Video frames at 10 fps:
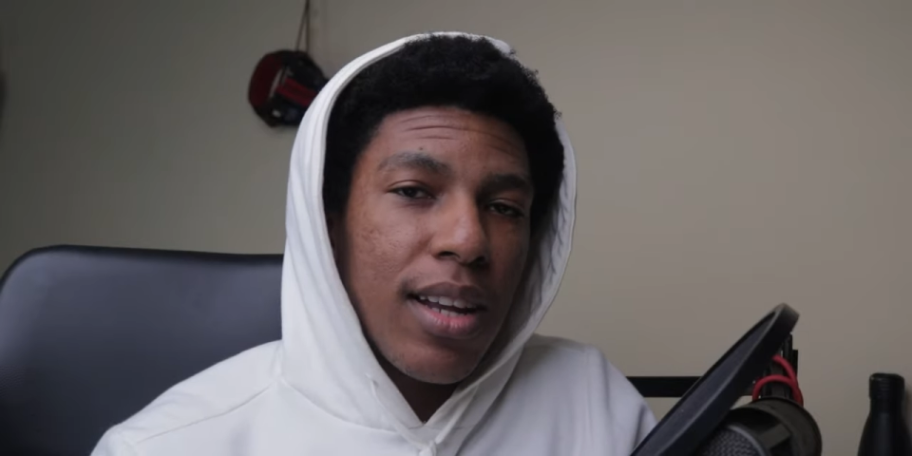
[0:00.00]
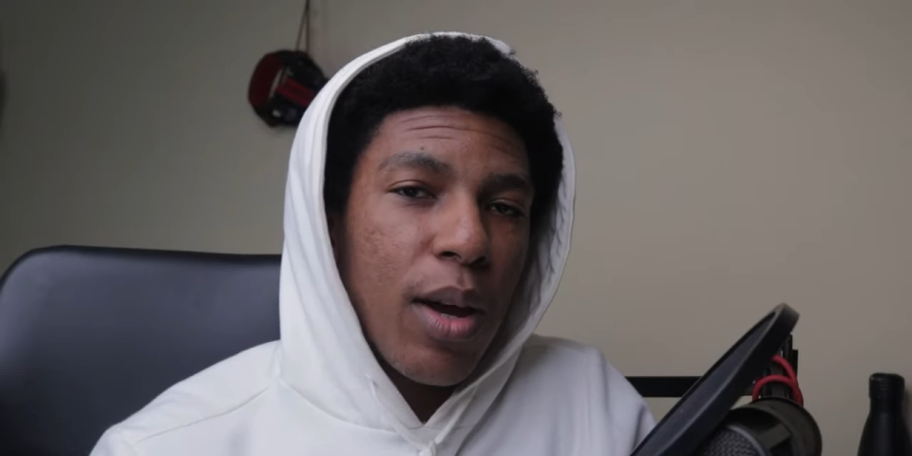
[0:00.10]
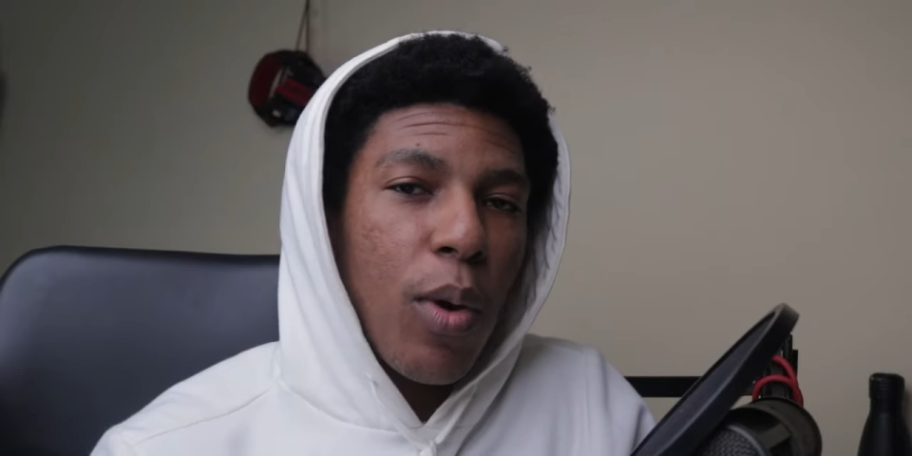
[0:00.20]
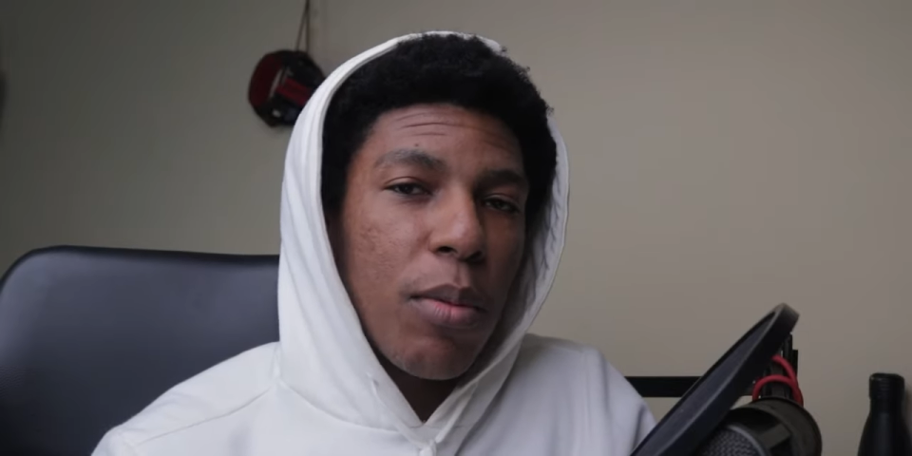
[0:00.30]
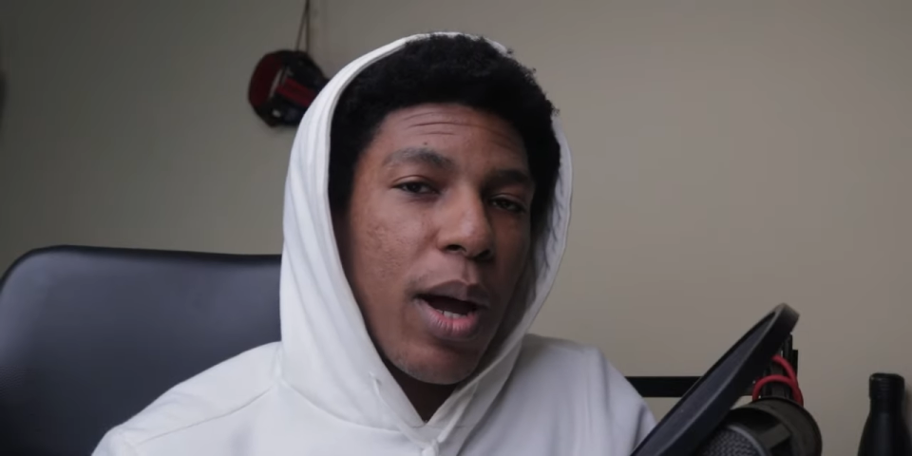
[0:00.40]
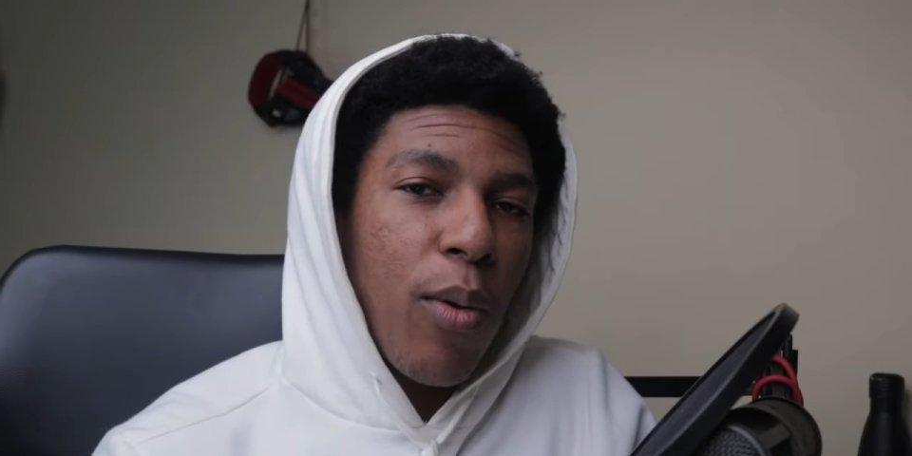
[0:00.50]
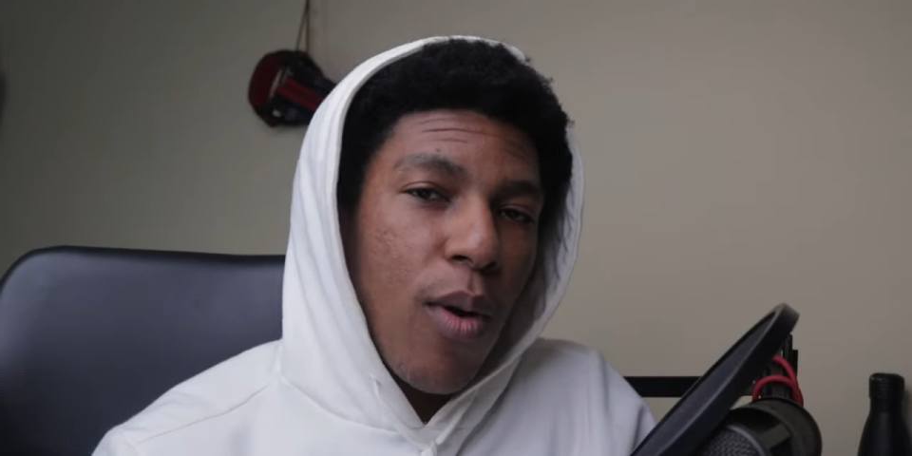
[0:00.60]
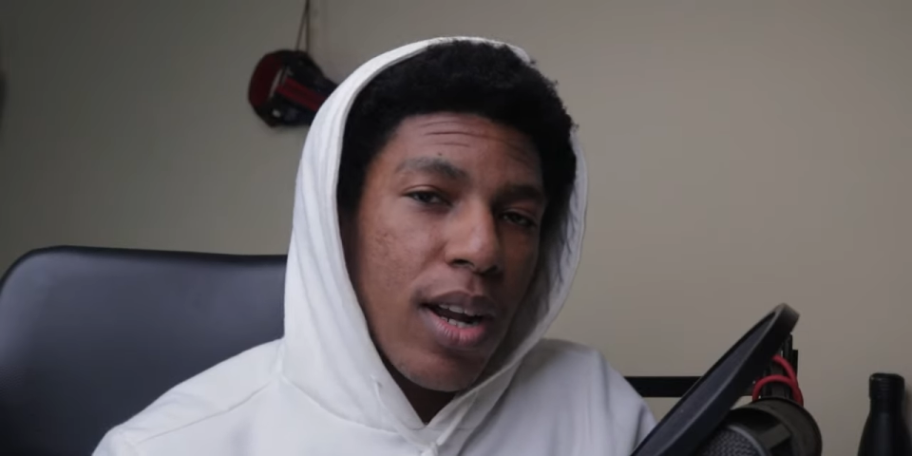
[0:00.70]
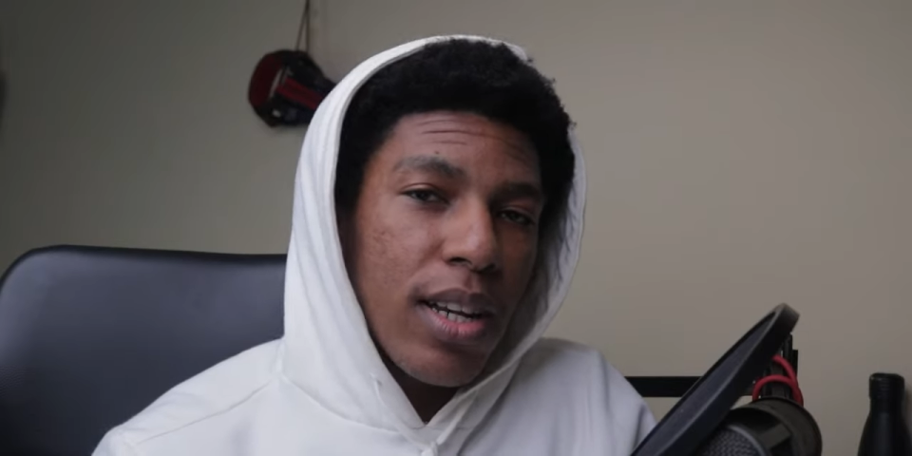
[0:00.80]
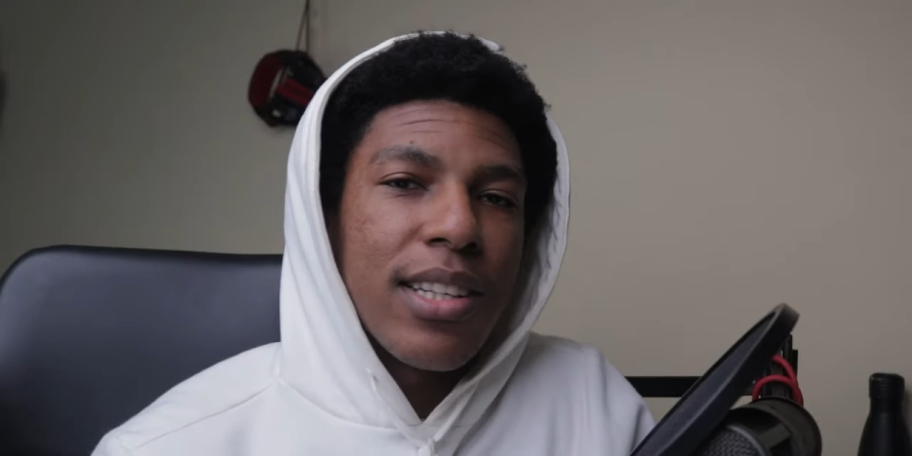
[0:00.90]
like one by
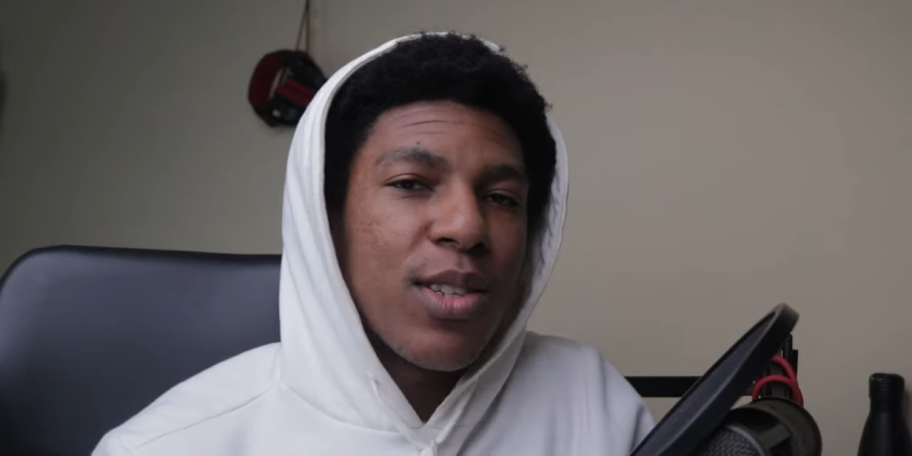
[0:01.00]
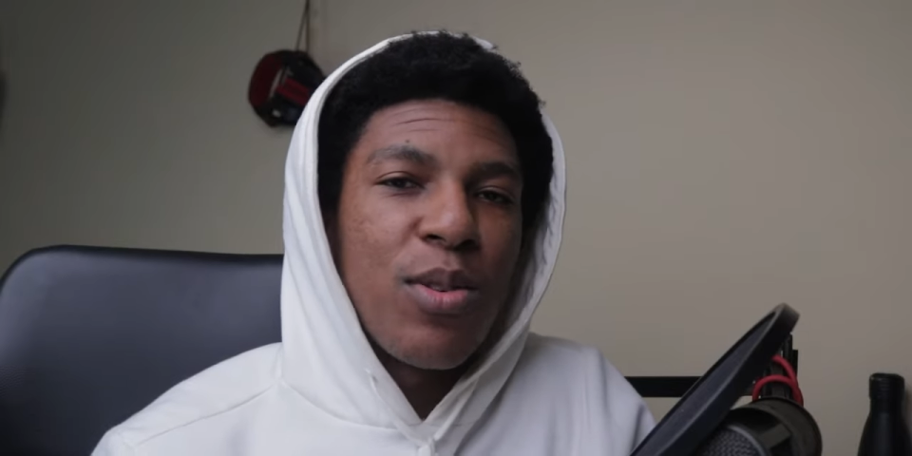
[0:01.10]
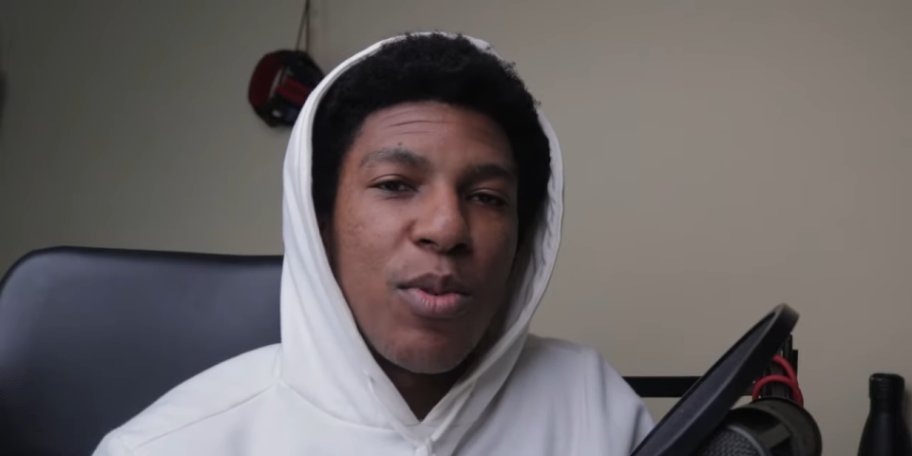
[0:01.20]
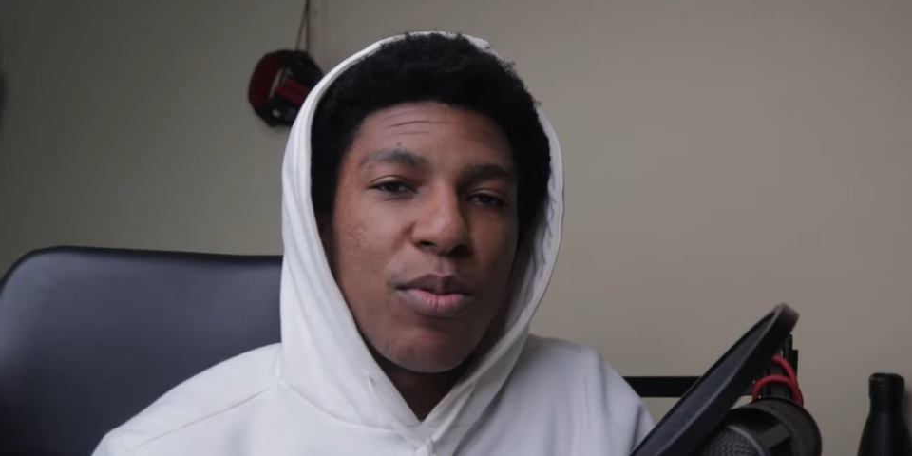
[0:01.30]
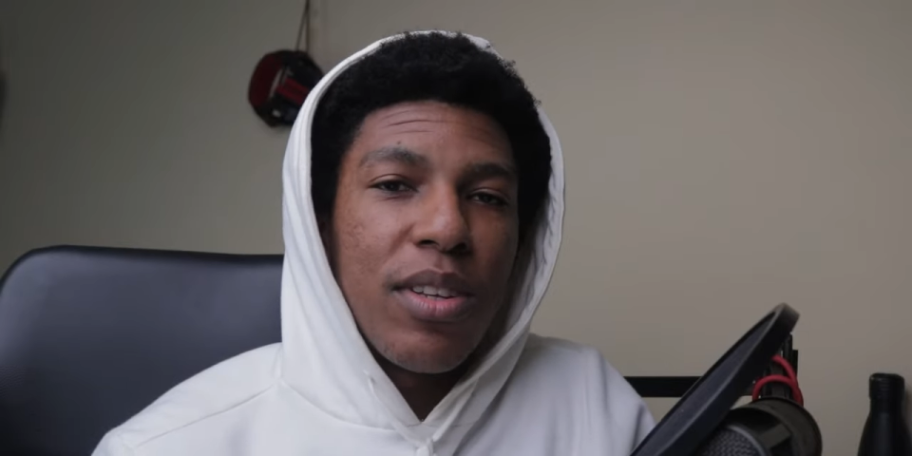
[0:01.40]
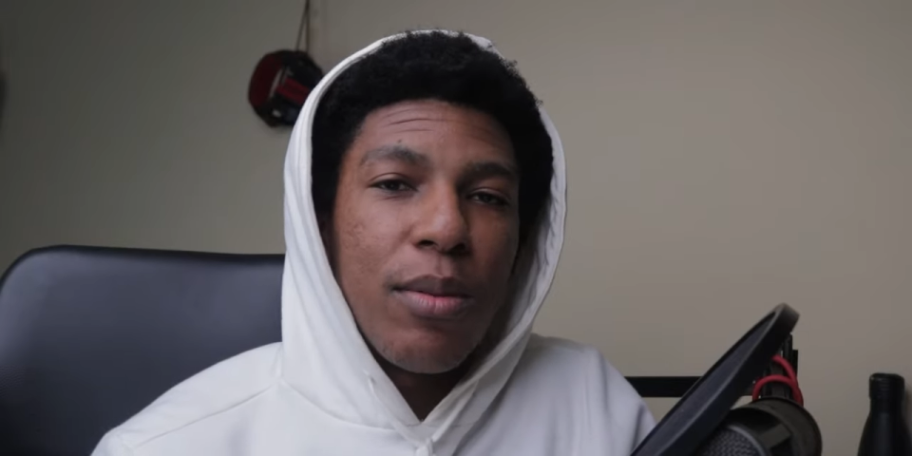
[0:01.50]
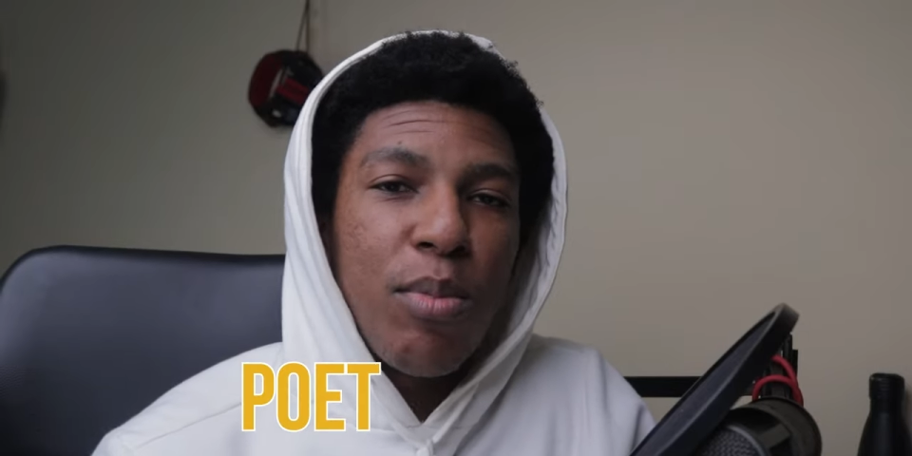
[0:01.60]
one. I just removed the